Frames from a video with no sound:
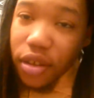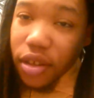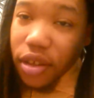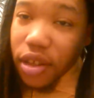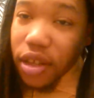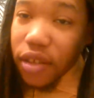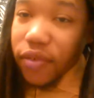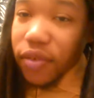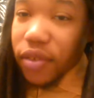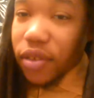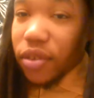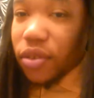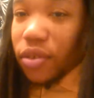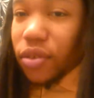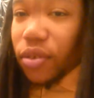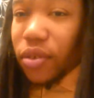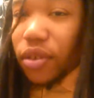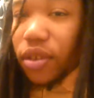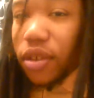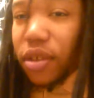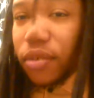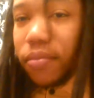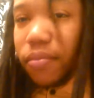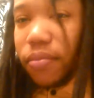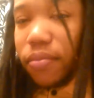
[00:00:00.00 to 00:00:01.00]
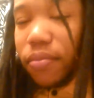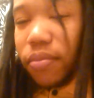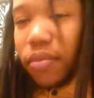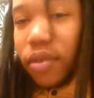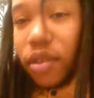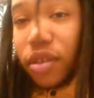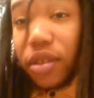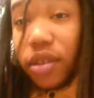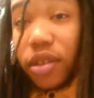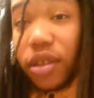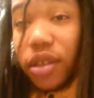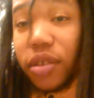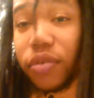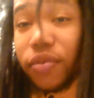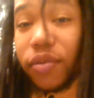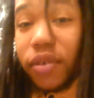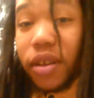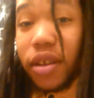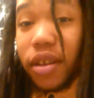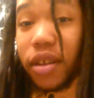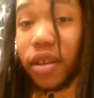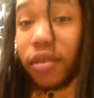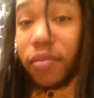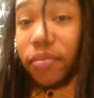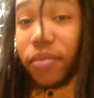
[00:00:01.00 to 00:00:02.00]
even to all the secret
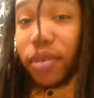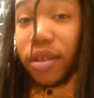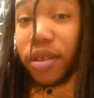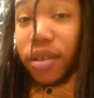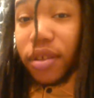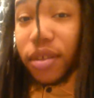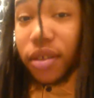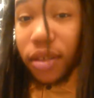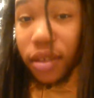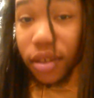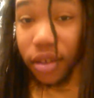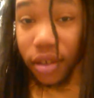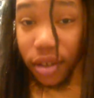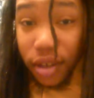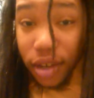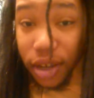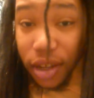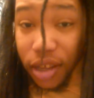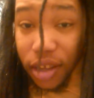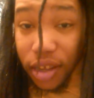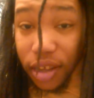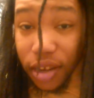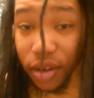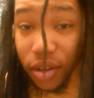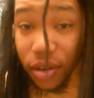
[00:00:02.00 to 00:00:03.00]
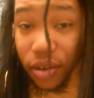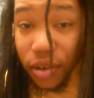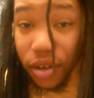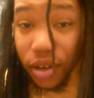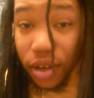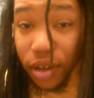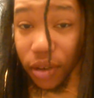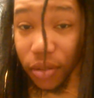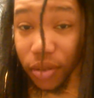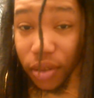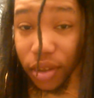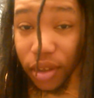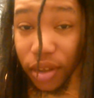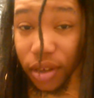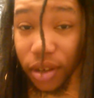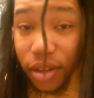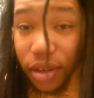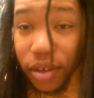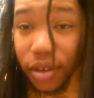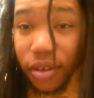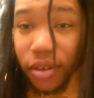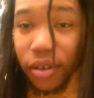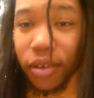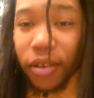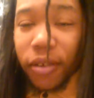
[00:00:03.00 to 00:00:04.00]
enemies, haters out there.
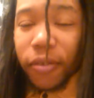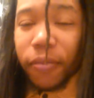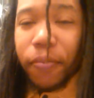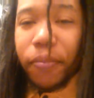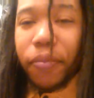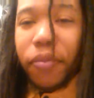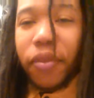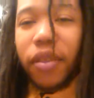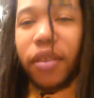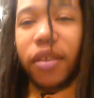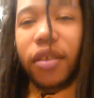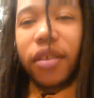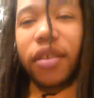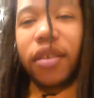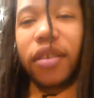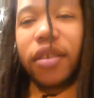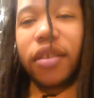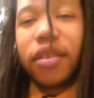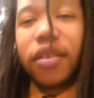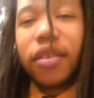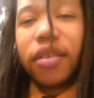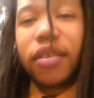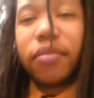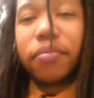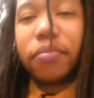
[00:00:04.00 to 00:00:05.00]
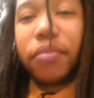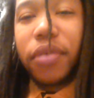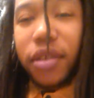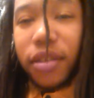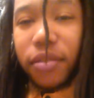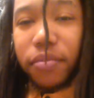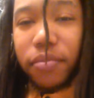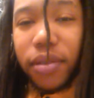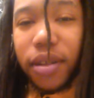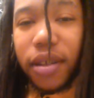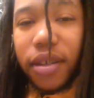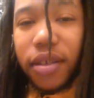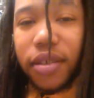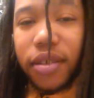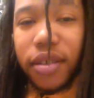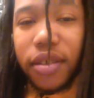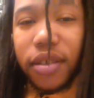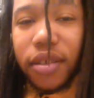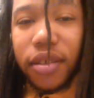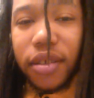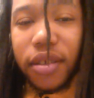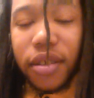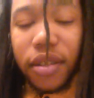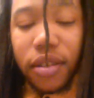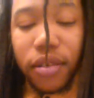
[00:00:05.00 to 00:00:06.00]
Much
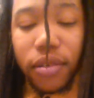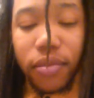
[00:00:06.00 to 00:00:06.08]
blessings.